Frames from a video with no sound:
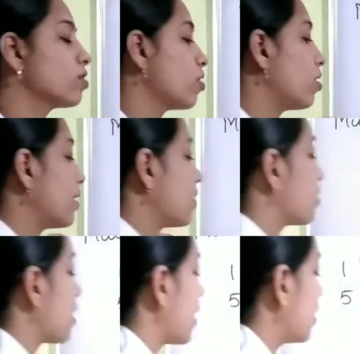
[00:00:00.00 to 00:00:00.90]
So, let
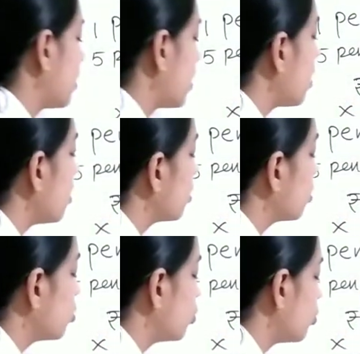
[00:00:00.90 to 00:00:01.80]
us write here
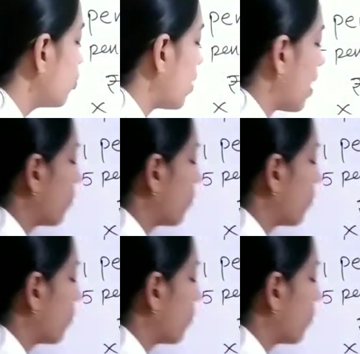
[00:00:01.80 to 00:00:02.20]
12.